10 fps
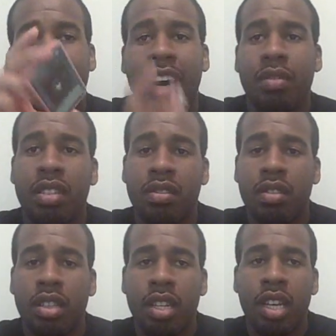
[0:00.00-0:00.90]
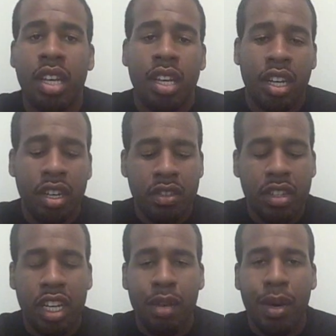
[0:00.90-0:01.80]
that obviously. Here's the
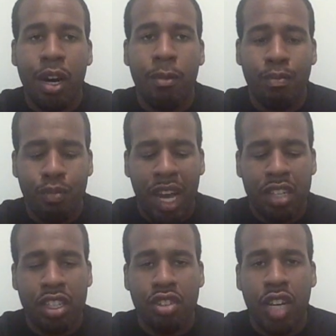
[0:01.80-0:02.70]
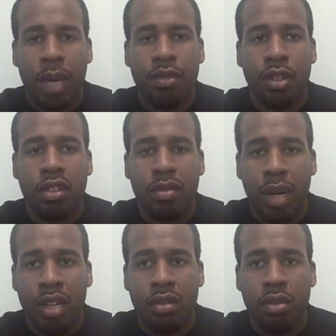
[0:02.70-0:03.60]
thing about Magic and Traps versus
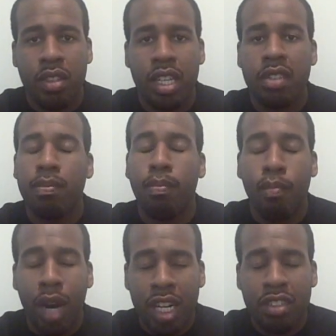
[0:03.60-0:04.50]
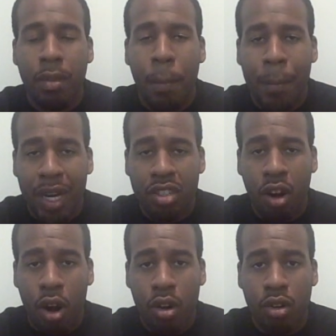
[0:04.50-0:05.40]
Monsters. It is much, much
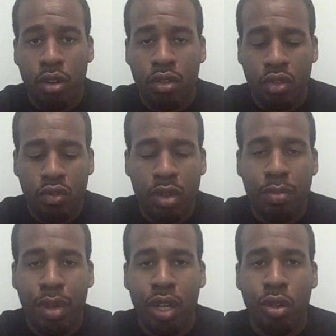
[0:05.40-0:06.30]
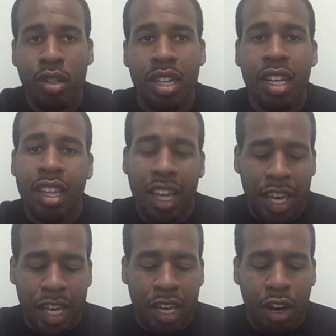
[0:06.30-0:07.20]
harder to rebuild
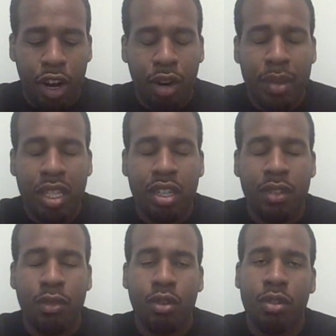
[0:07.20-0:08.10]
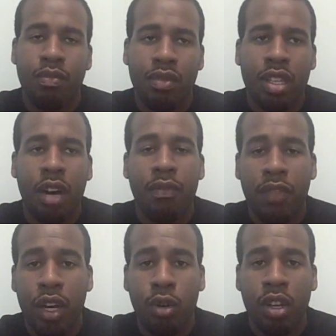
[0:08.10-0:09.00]
a army of or a
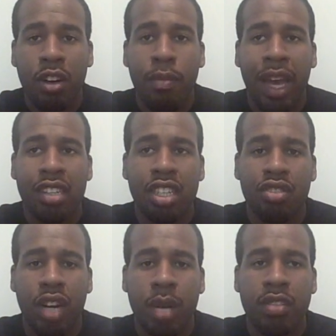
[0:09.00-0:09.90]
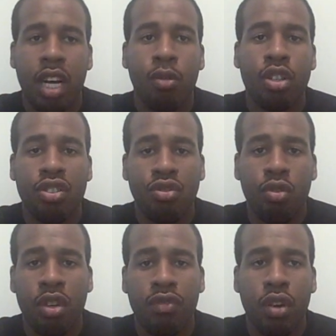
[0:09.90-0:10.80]
field of magic and traps that were
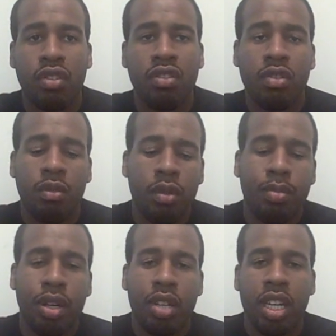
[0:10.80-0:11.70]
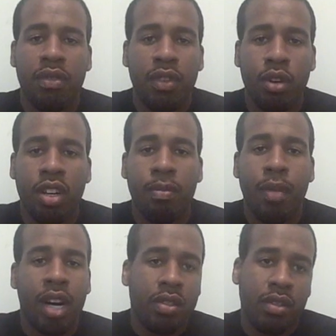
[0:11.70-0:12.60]
destroyed versus rebuilding a field of
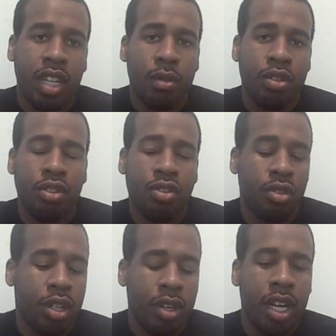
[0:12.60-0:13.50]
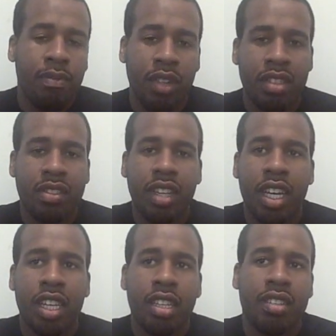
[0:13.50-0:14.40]
monsters that was destroyed. Let's
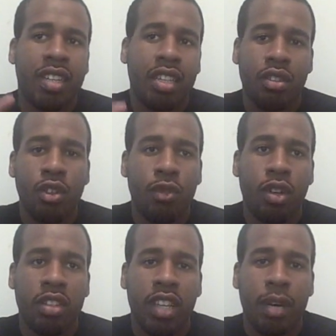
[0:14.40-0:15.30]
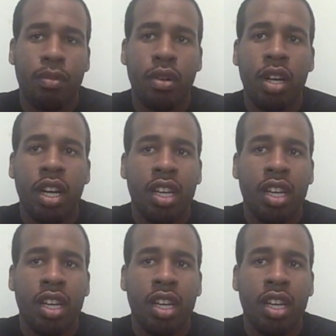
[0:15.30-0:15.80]
say let's take two for example